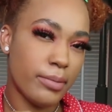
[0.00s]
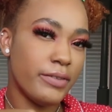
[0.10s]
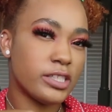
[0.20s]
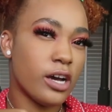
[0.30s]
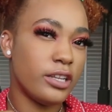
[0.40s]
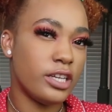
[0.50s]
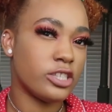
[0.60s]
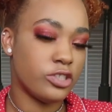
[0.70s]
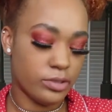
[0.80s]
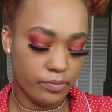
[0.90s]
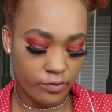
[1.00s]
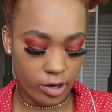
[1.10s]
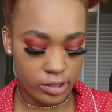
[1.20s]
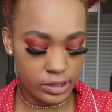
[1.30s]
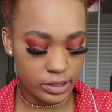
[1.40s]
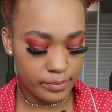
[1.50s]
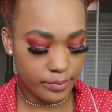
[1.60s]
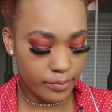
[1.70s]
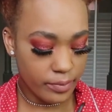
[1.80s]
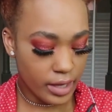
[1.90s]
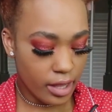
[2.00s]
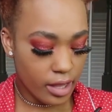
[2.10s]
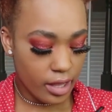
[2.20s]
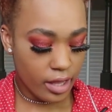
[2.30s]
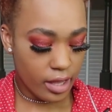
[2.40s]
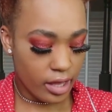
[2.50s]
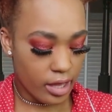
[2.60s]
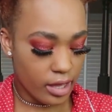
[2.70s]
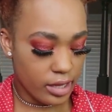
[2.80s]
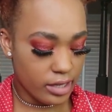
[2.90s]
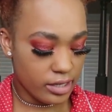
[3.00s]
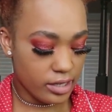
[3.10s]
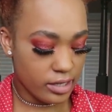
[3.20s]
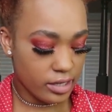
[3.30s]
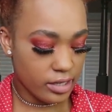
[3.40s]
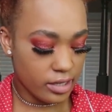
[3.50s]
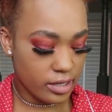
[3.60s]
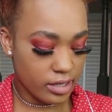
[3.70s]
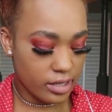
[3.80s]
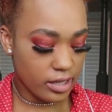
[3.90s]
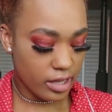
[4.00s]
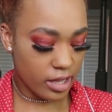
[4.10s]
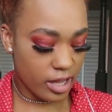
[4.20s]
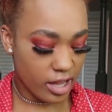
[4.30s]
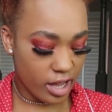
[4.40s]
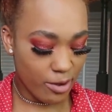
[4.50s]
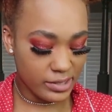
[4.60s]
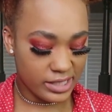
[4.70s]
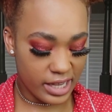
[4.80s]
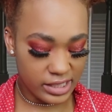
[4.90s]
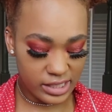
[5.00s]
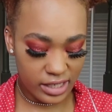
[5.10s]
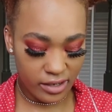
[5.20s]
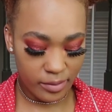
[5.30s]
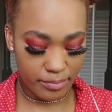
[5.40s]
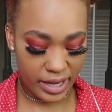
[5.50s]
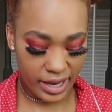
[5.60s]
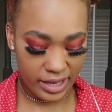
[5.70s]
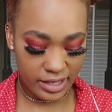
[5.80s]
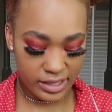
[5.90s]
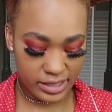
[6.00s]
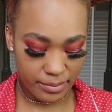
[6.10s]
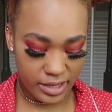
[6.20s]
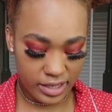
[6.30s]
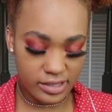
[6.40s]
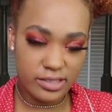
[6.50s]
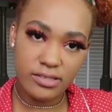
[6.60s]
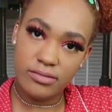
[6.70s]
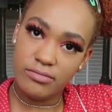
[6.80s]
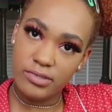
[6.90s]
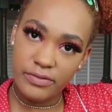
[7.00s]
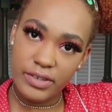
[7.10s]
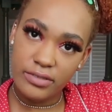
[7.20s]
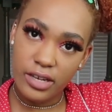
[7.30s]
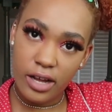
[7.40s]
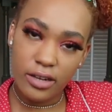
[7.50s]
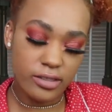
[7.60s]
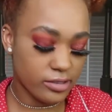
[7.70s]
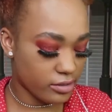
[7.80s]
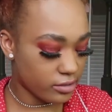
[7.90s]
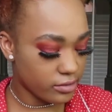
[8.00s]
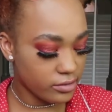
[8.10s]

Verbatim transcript: I believe it's called the Extreme Frost, and I was hesitant on buying it because I mean it's it's fifty dollars.